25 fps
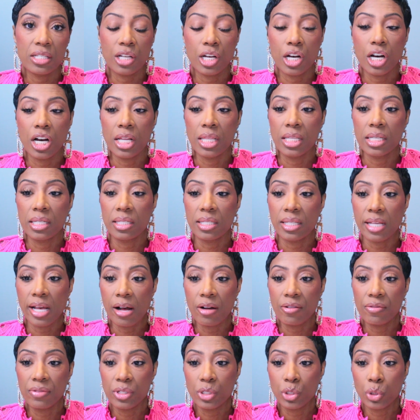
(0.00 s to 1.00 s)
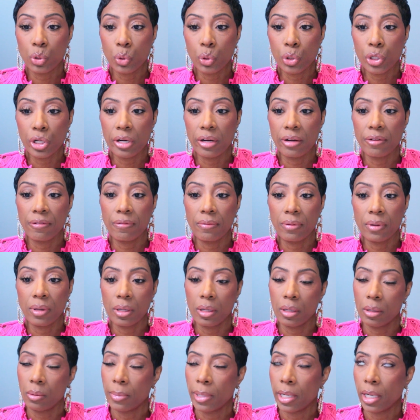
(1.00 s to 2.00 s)
called the Salvatore,
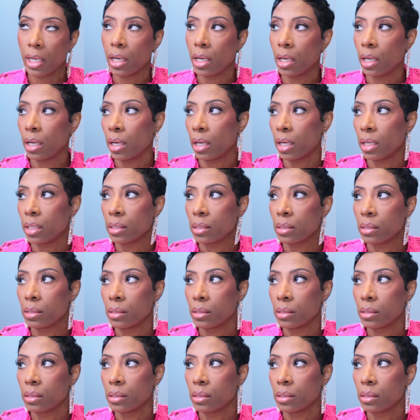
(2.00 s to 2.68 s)
oh my God,